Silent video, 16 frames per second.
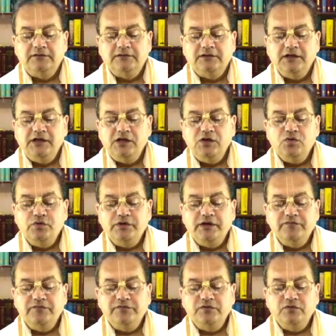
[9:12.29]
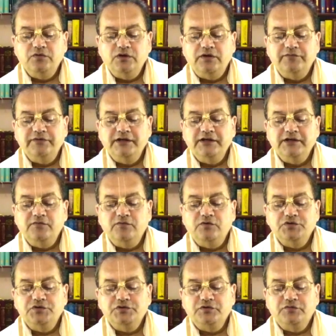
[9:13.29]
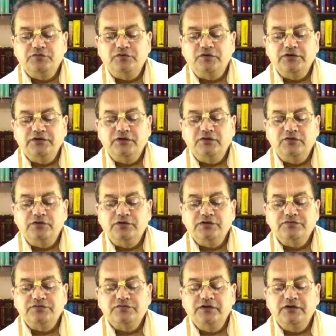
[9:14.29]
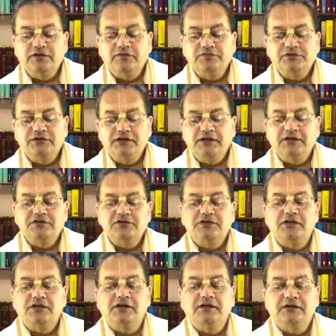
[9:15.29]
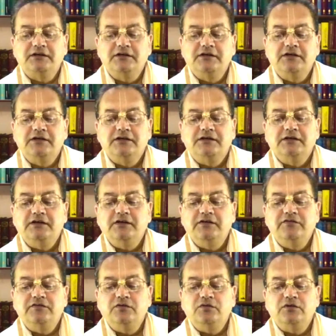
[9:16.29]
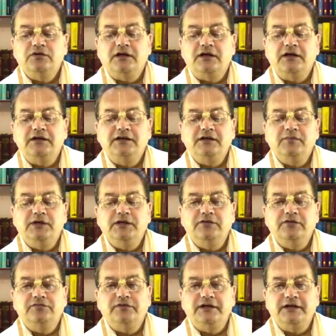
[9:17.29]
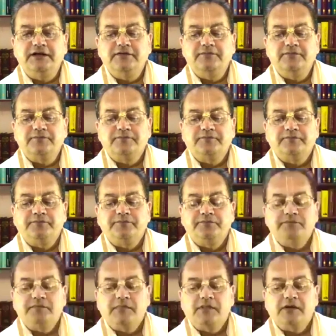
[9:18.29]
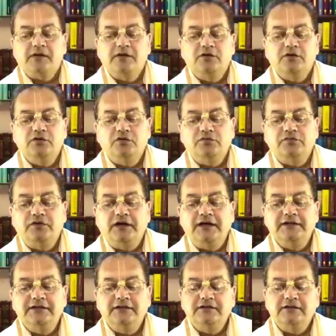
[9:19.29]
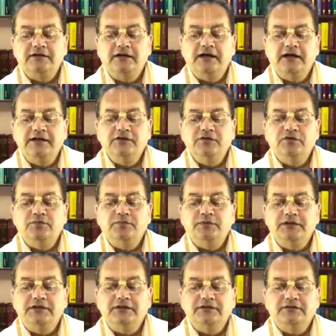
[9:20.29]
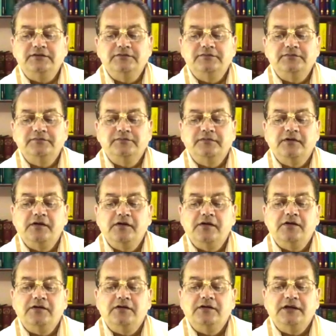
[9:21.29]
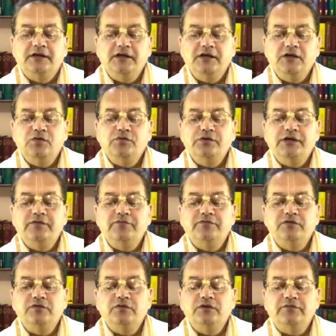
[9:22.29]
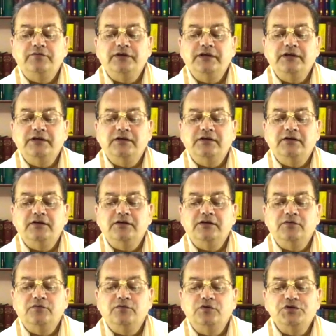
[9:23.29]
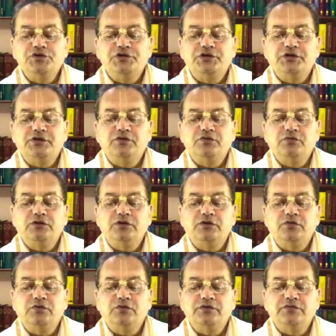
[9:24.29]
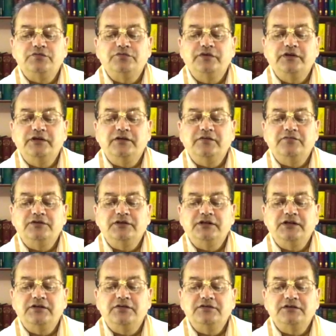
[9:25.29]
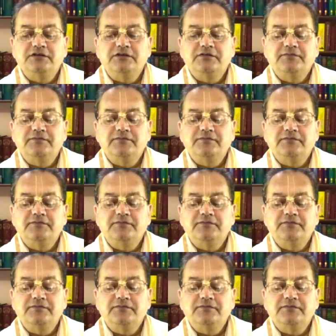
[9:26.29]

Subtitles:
He who gives you loving devotion for the lotus feet of Shri Krishna is your ultimate friend, your father and your mother. He who gives you loving devotion to the lotus feet of Shri Krishna.